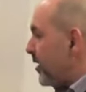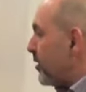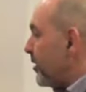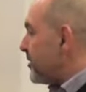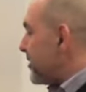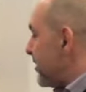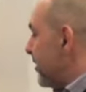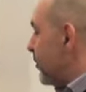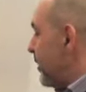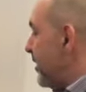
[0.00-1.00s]
a logo to
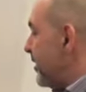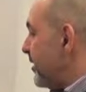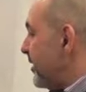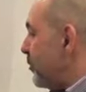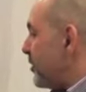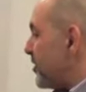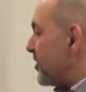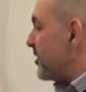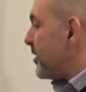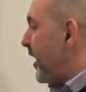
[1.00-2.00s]
start with, it was
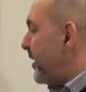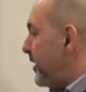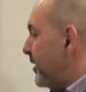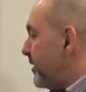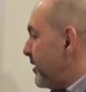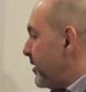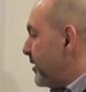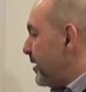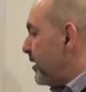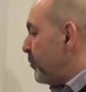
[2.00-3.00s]
just the heading.
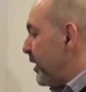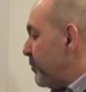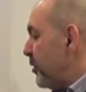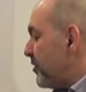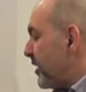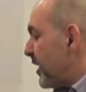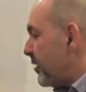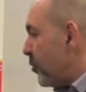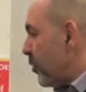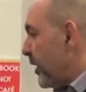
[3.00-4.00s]
And when he moved it
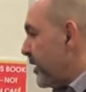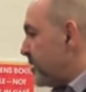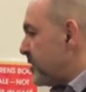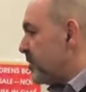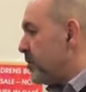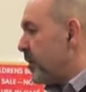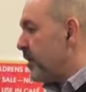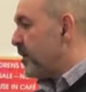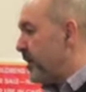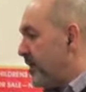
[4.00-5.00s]
out of the way to do
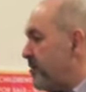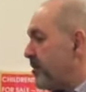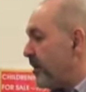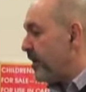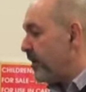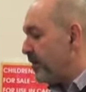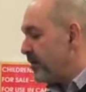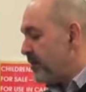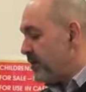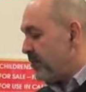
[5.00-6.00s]
an invite
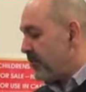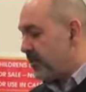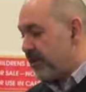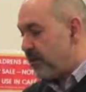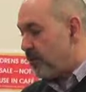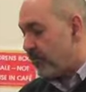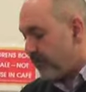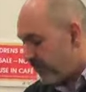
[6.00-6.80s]
for the little